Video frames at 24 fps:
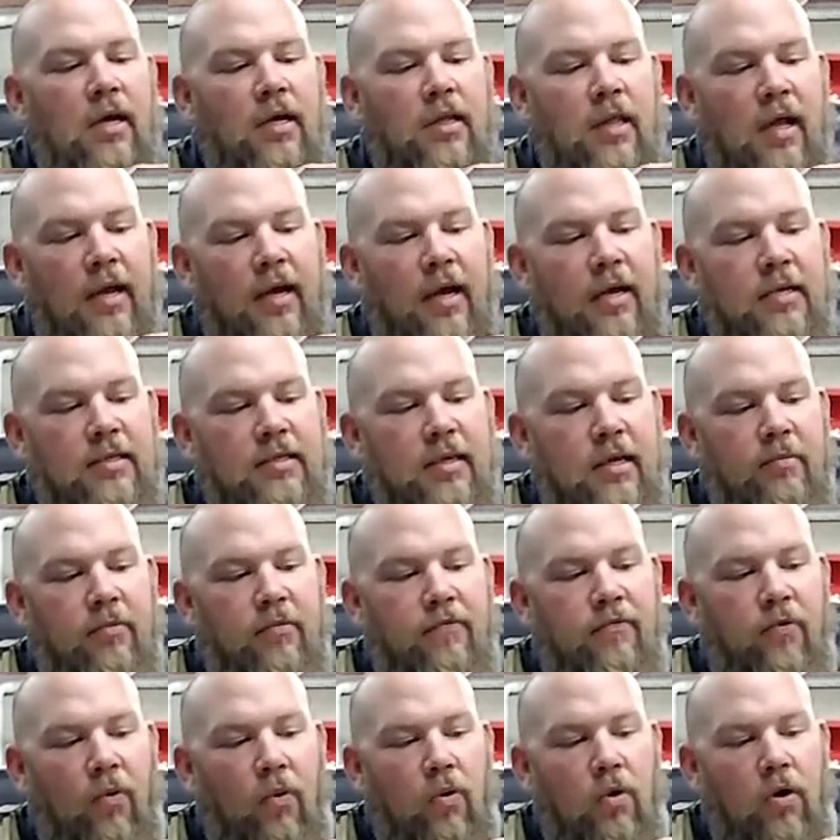like I said
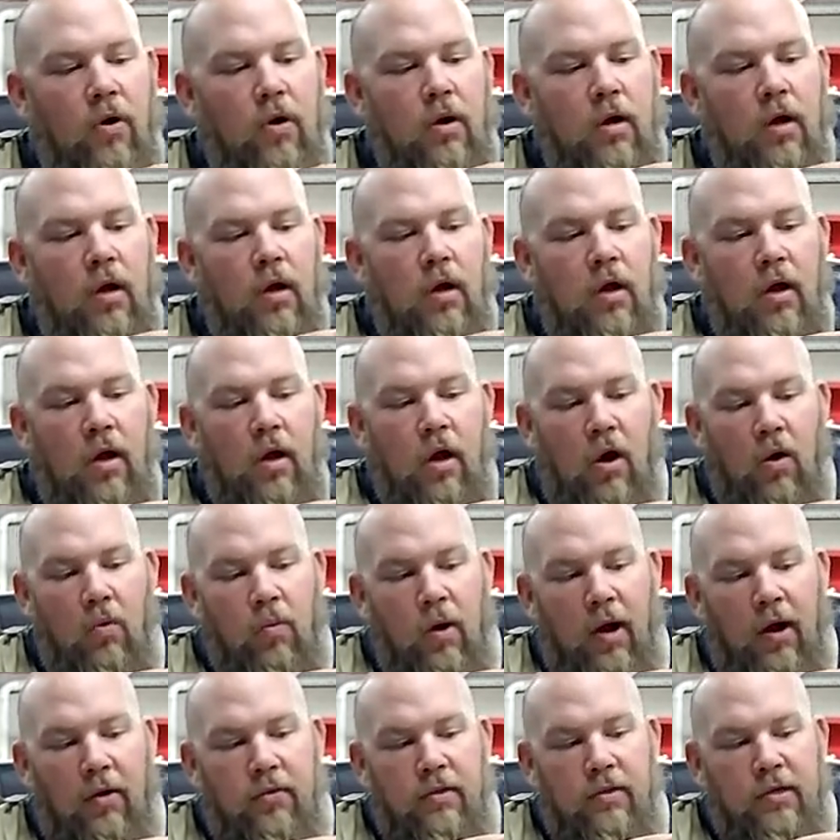before,
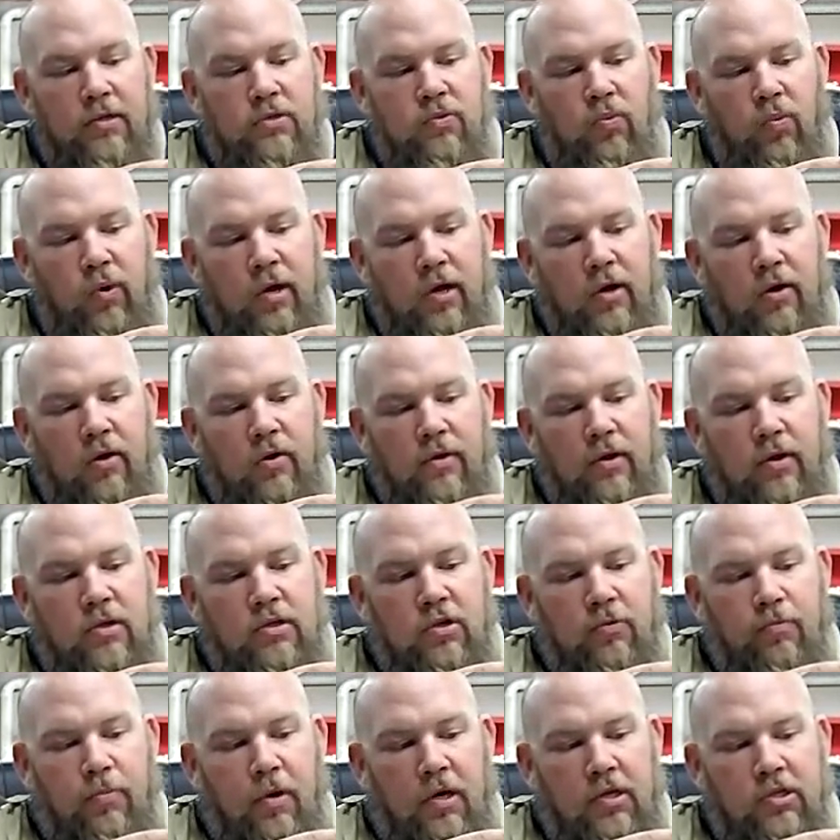around this wheel, there's
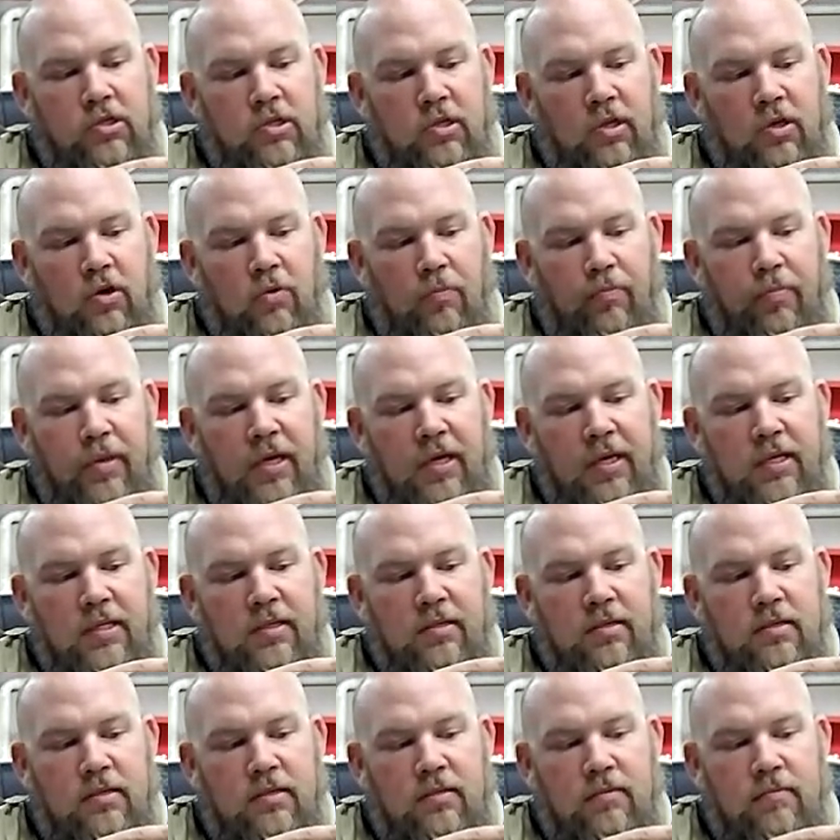a bunch of little
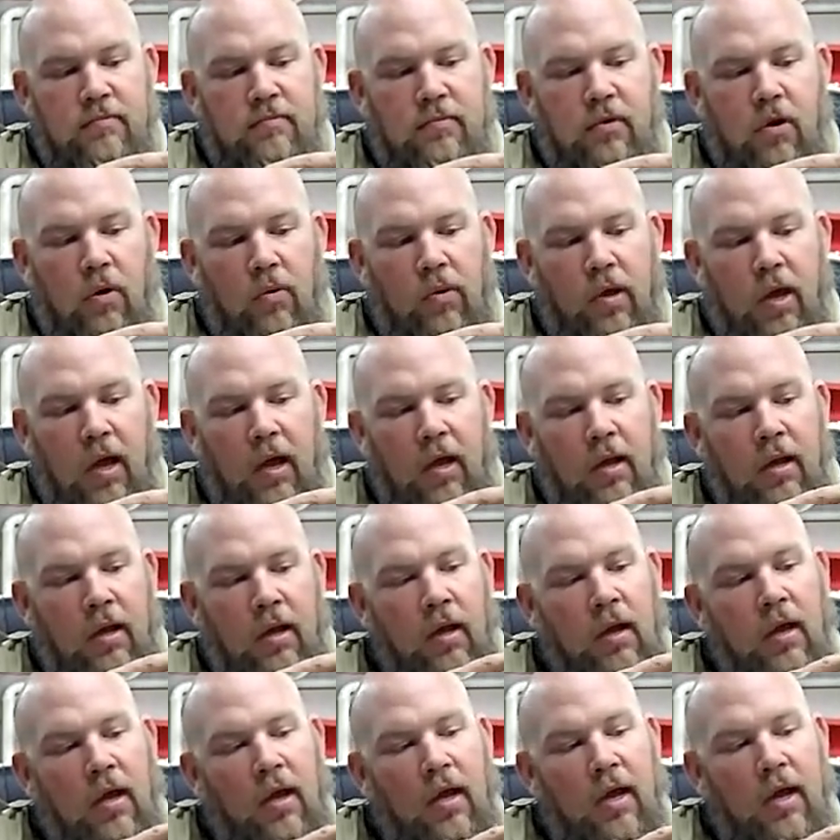beads, okay?
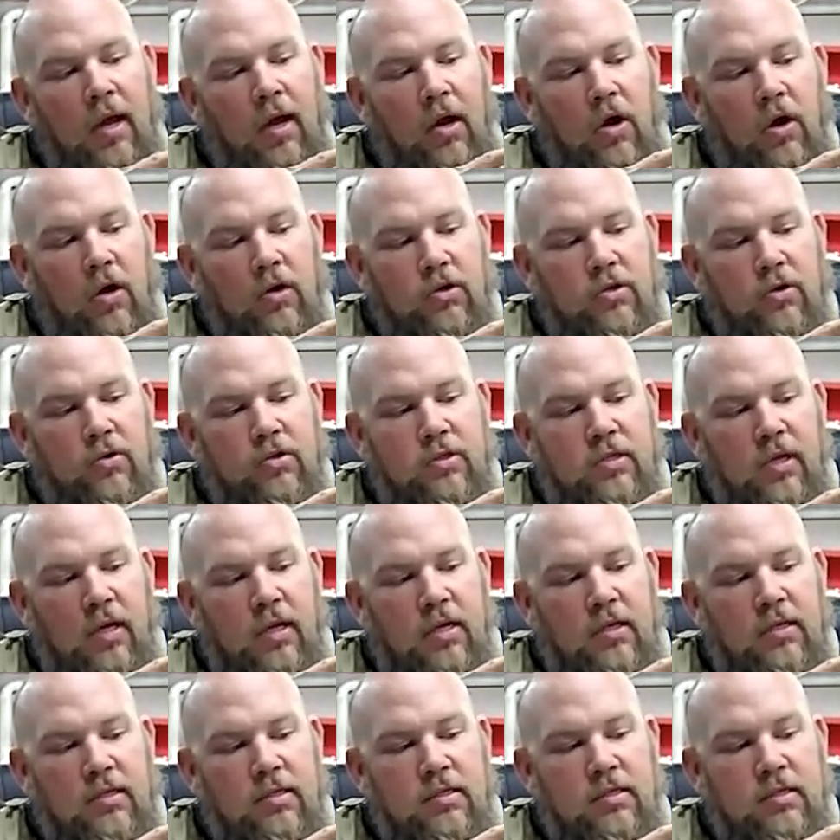It also
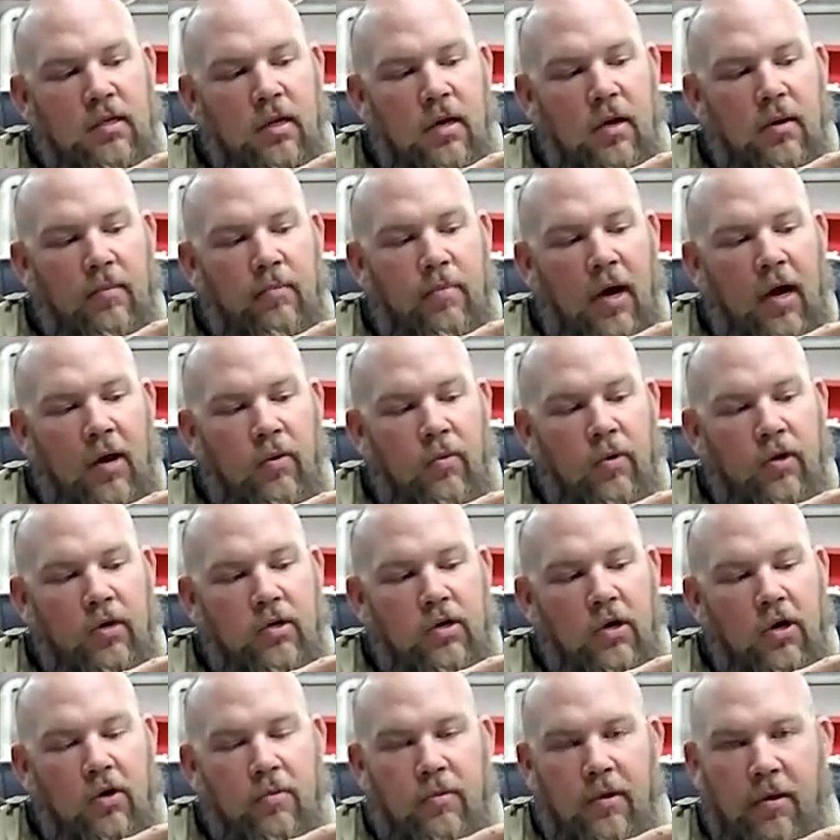says Pinewood
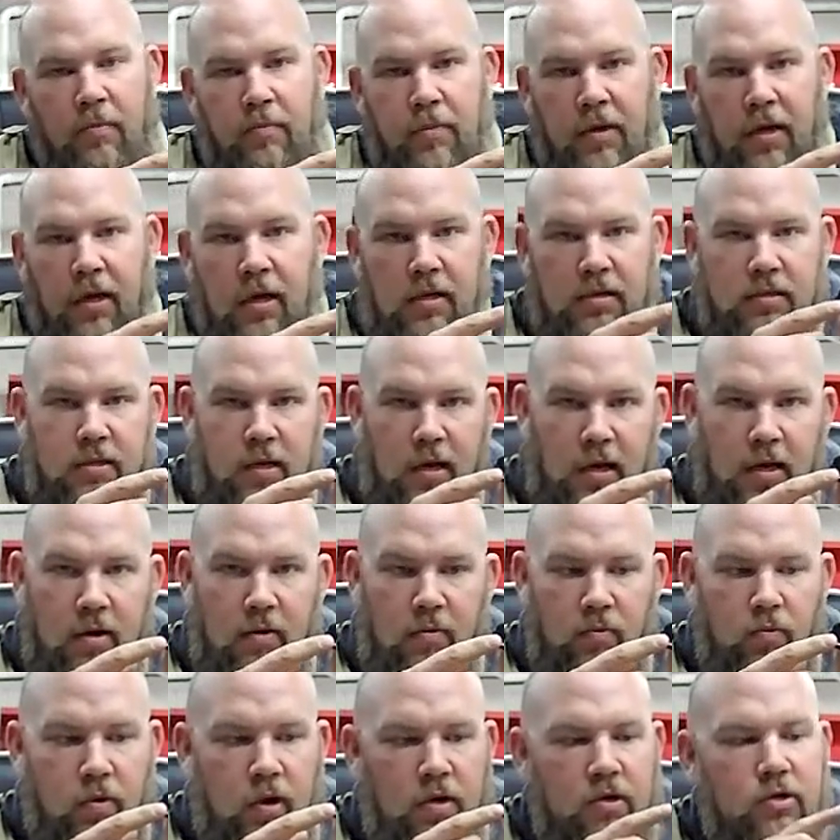Derby
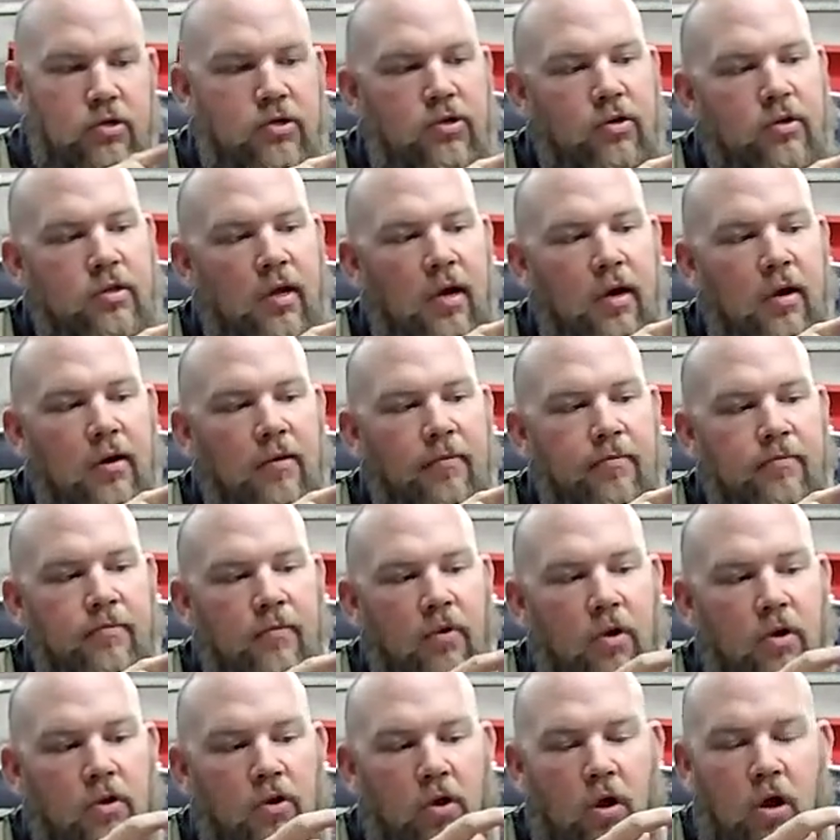BSA registered there,
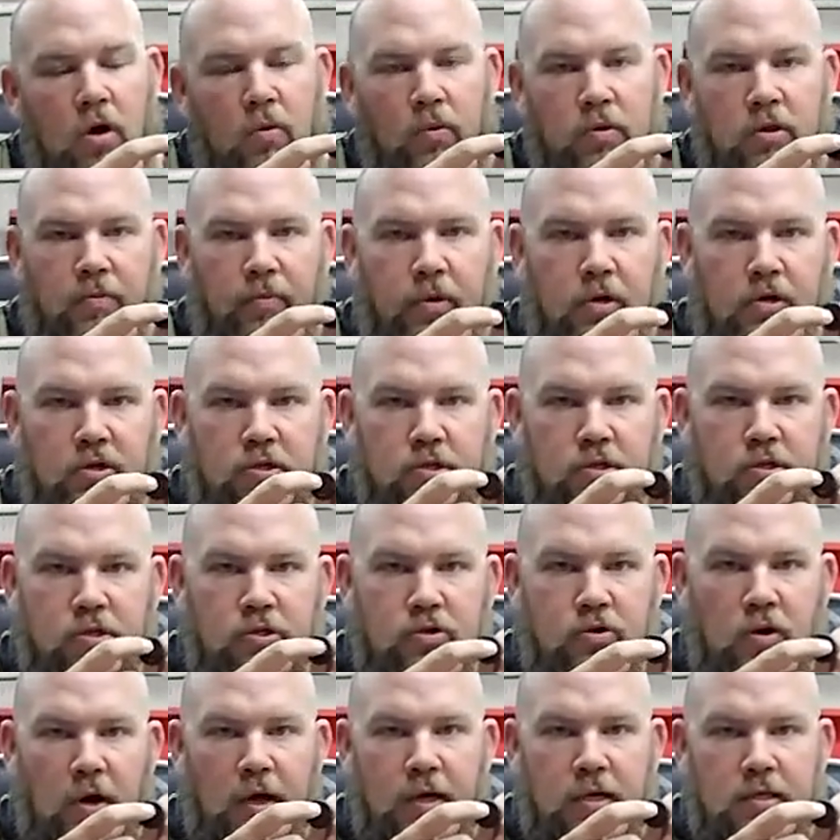along with a bunch of
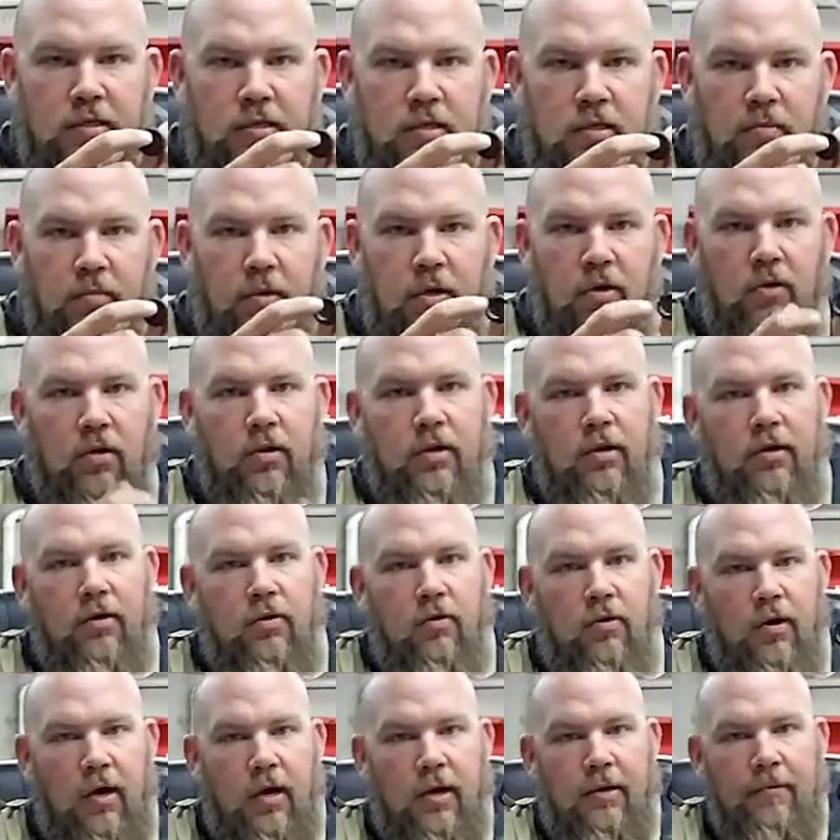strikes in the middle here,
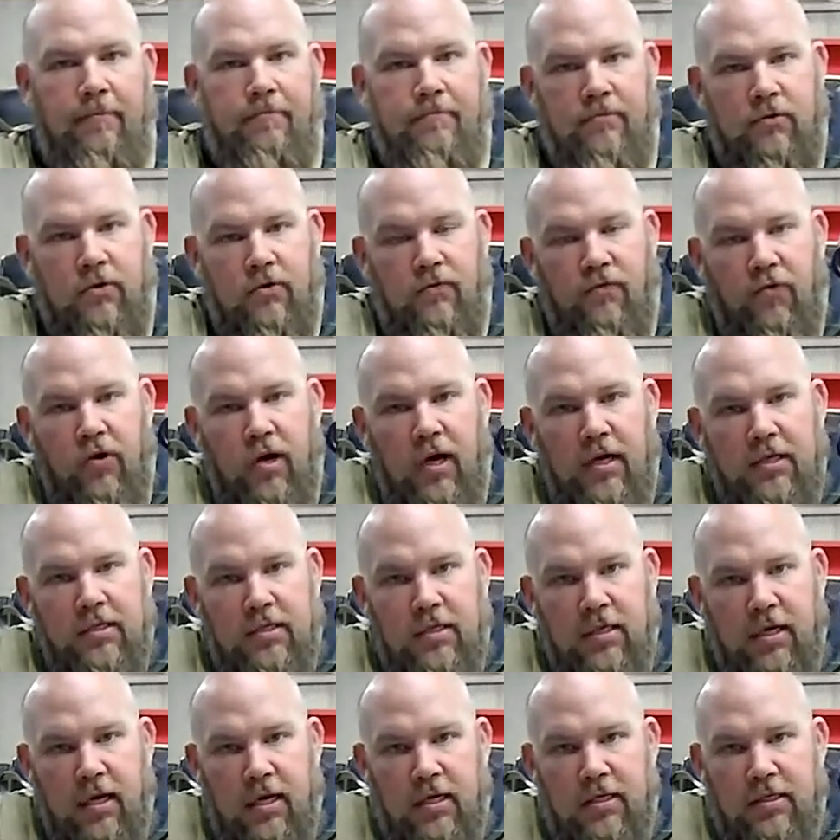okay? You guys
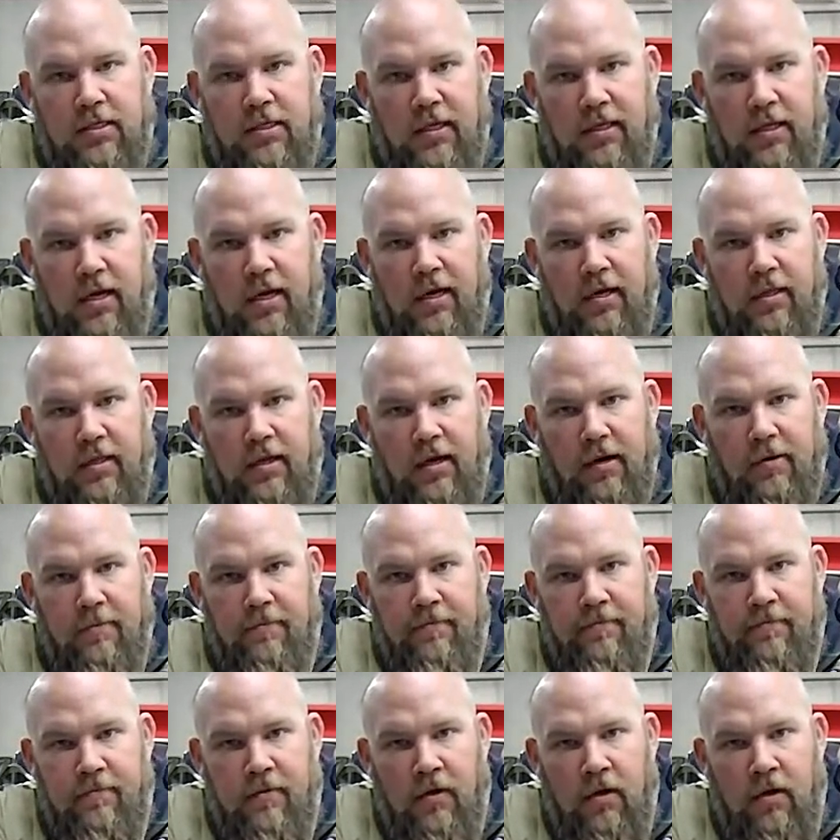can kind of see that in there,